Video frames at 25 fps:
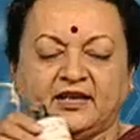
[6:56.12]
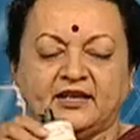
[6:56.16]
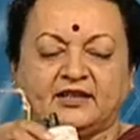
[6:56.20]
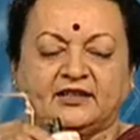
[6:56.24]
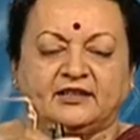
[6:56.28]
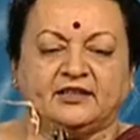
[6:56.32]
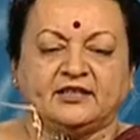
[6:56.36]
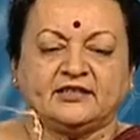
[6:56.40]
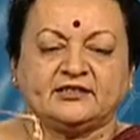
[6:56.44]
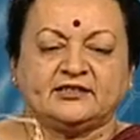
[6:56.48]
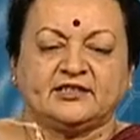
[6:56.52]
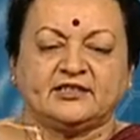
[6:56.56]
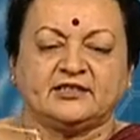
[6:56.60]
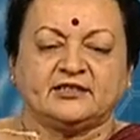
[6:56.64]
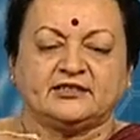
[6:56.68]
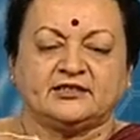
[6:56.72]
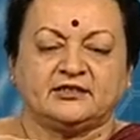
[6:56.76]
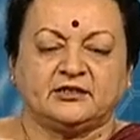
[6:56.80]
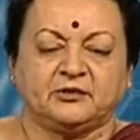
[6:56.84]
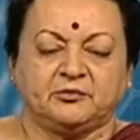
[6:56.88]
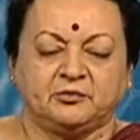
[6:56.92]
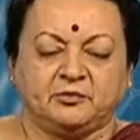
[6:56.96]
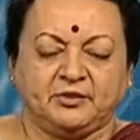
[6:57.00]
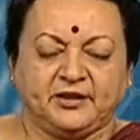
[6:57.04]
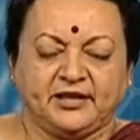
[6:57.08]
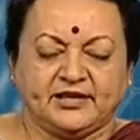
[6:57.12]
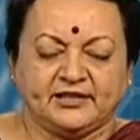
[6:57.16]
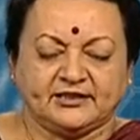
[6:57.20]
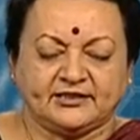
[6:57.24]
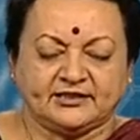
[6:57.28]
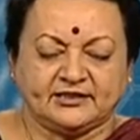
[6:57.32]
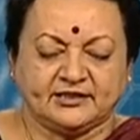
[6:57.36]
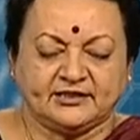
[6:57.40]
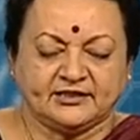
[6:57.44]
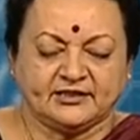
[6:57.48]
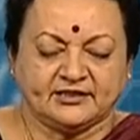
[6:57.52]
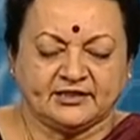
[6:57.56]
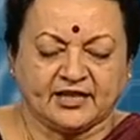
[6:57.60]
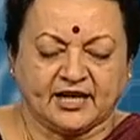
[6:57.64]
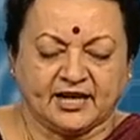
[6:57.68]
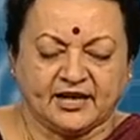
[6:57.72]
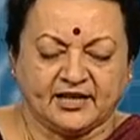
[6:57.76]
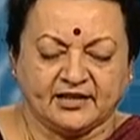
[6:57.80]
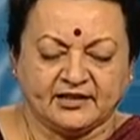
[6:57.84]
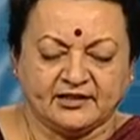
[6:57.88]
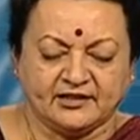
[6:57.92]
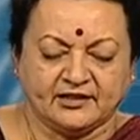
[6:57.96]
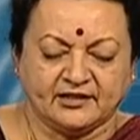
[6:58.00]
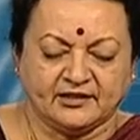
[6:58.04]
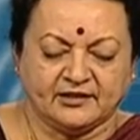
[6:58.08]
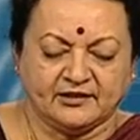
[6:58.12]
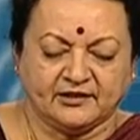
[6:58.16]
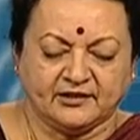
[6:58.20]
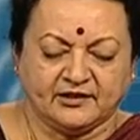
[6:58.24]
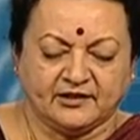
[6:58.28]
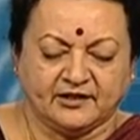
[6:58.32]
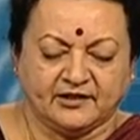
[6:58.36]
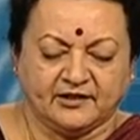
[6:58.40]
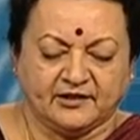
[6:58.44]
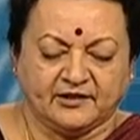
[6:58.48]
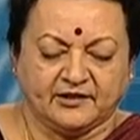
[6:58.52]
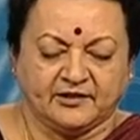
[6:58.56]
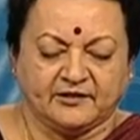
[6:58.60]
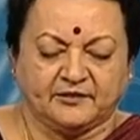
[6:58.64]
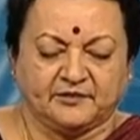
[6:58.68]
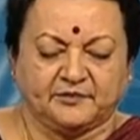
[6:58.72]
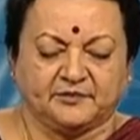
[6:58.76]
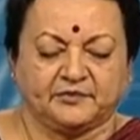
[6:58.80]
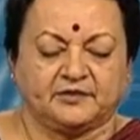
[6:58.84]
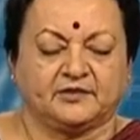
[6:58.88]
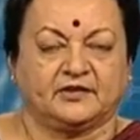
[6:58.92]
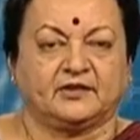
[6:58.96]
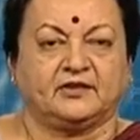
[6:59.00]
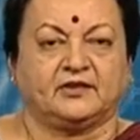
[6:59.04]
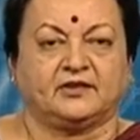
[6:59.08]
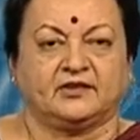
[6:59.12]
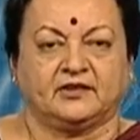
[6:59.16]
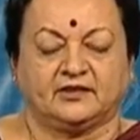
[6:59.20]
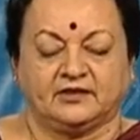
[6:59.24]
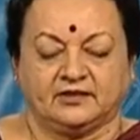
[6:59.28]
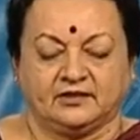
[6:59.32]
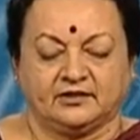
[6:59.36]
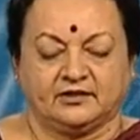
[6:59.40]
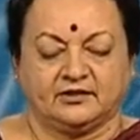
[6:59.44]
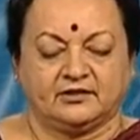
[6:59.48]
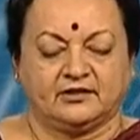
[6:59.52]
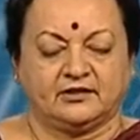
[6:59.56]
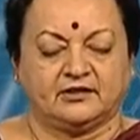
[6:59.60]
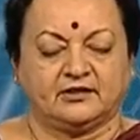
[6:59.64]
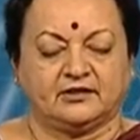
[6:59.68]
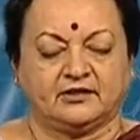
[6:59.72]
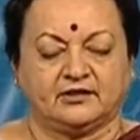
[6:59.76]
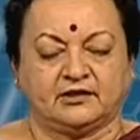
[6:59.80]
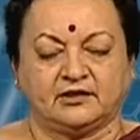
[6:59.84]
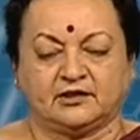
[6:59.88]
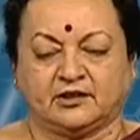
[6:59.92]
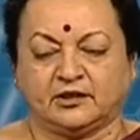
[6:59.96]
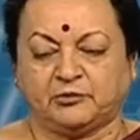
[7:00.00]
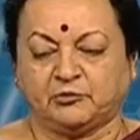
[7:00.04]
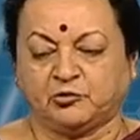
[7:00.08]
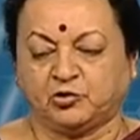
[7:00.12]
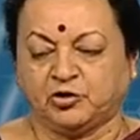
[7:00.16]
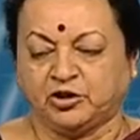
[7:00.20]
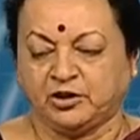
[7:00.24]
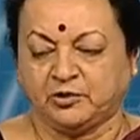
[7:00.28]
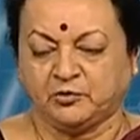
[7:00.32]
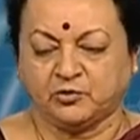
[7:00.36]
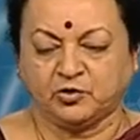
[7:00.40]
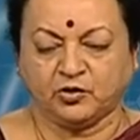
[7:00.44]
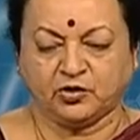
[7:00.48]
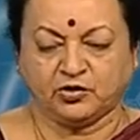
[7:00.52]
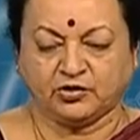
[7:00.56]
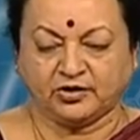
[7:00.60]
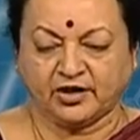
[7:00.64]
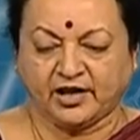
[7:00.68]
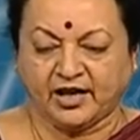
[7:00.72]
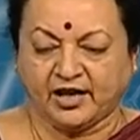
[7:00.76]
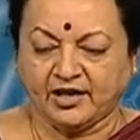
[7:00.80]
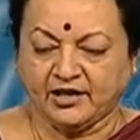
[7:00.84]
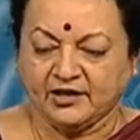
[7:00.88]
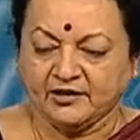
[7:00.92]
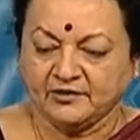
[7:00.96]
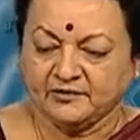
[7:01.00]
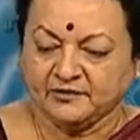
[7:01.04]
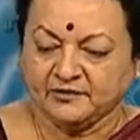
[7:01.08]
This is placed inside the ammonium chloride.